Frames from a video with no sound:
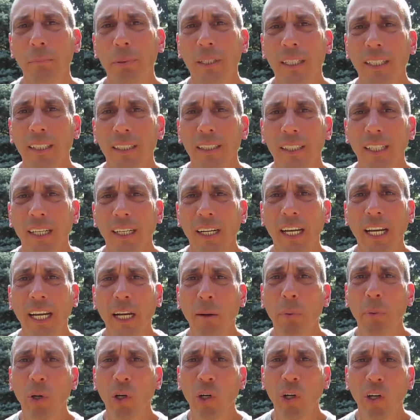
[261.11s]
in a
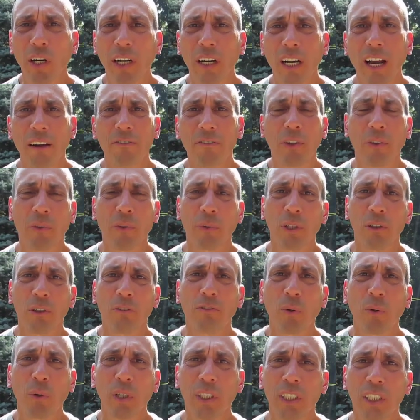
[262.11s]
hamburger after 3 or
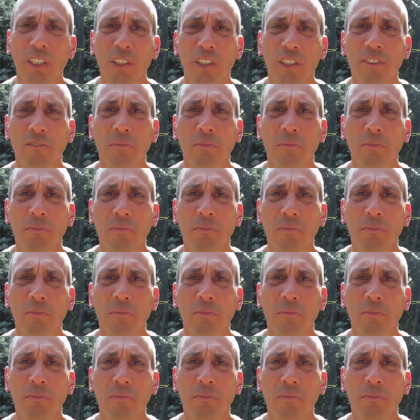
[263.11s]
4 years